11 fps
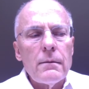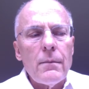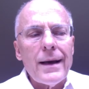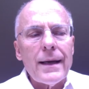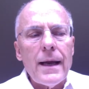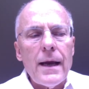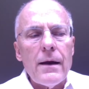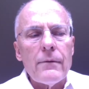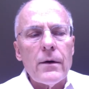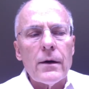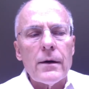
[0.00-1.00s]
might
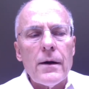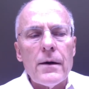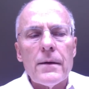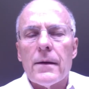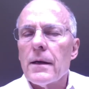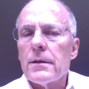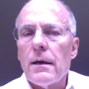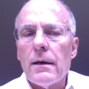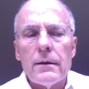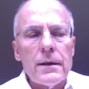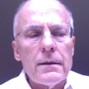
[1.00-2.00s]
have on an area that is
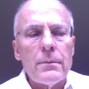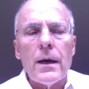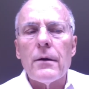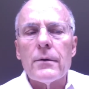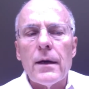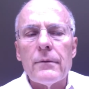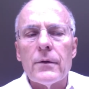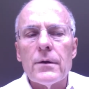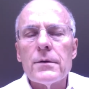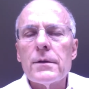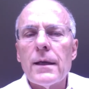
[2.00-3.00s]
highly
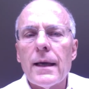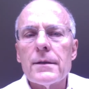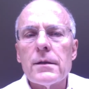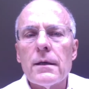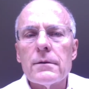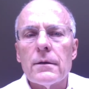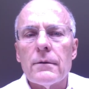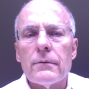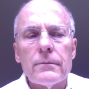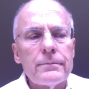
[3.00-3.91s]
biodiverse and sensitive.